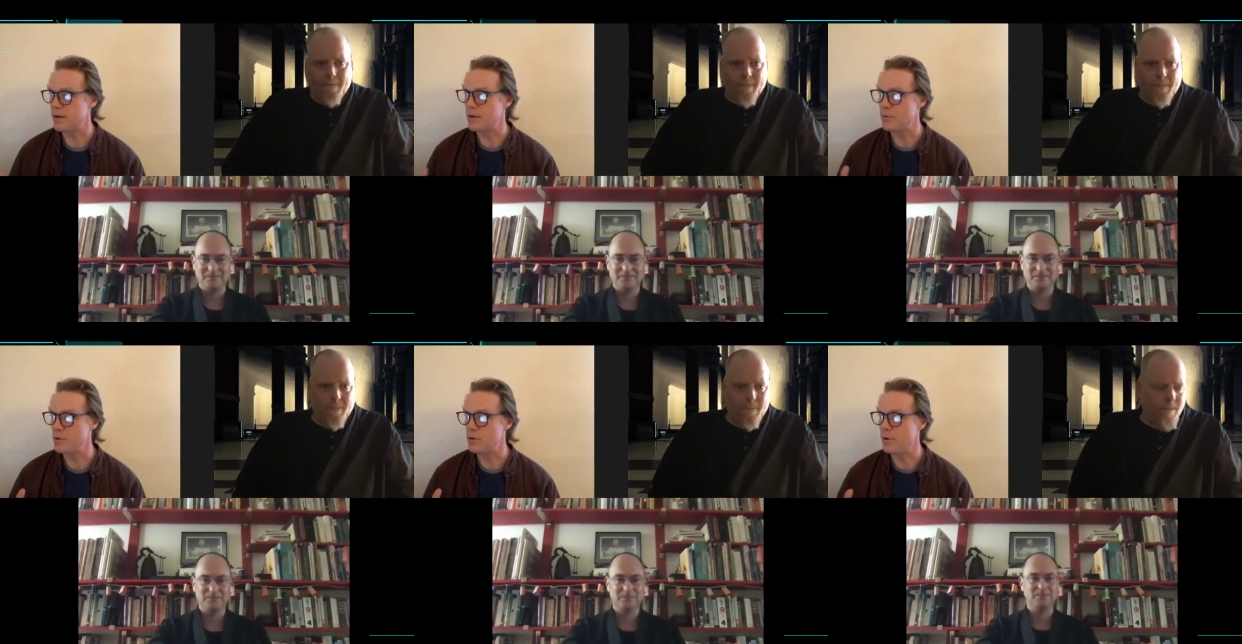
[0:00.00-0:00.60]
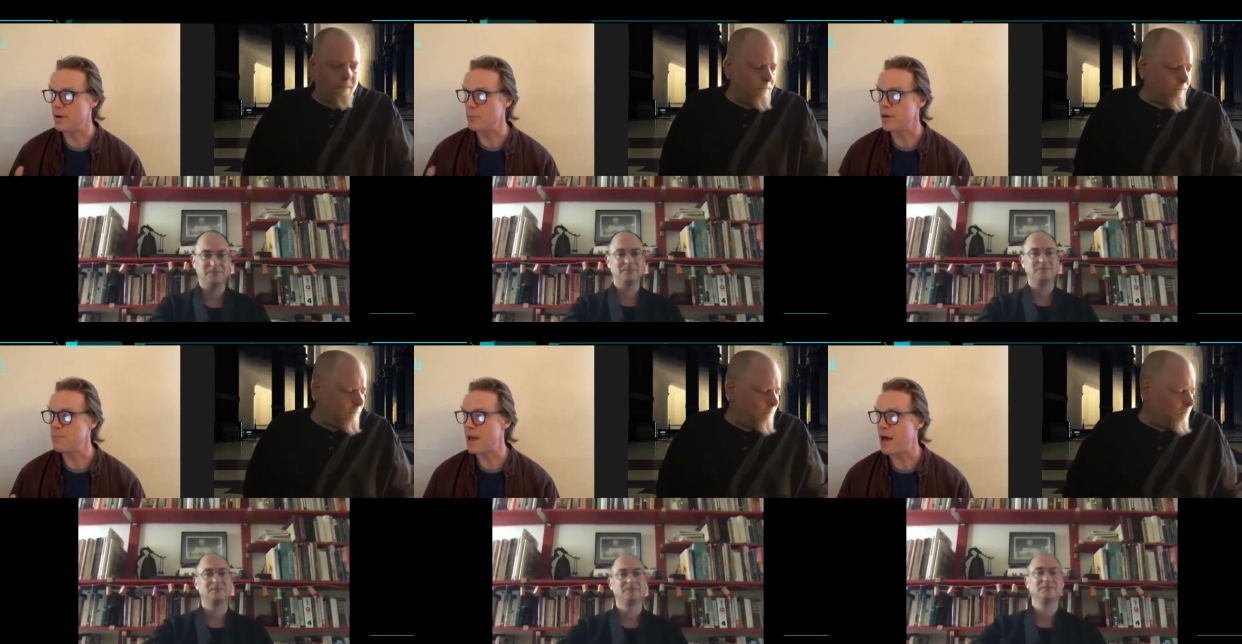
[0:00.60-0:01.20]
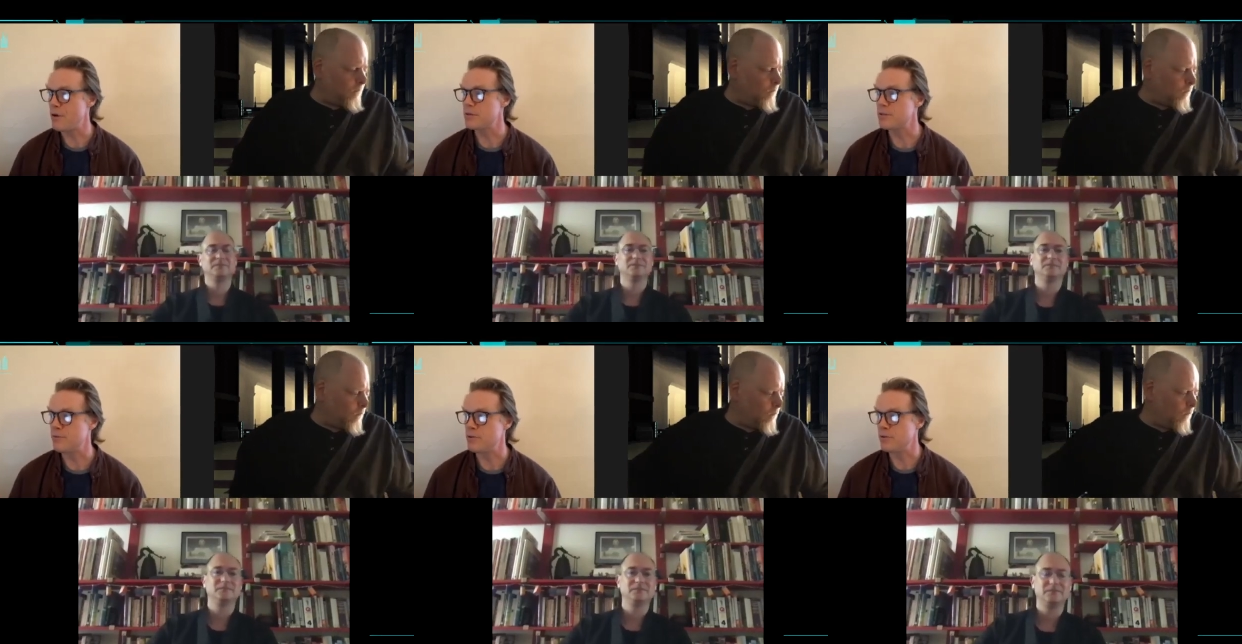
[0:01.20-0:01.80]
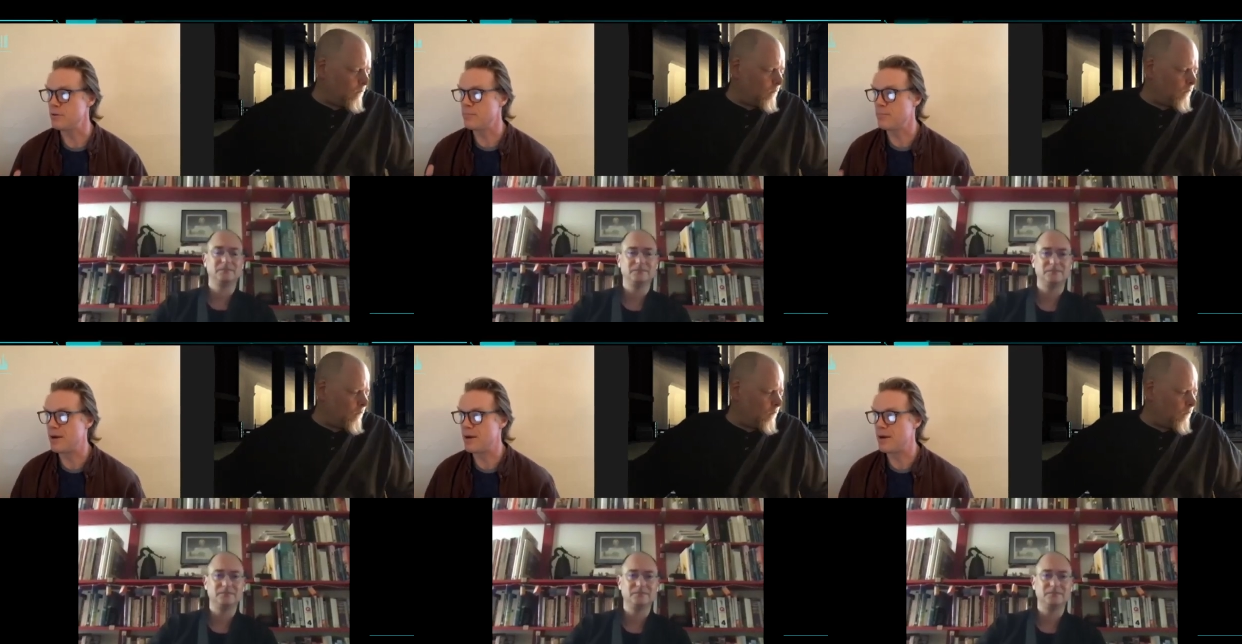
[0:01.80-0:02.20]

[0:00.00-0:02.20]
Speaker 1: you want to break patterns of by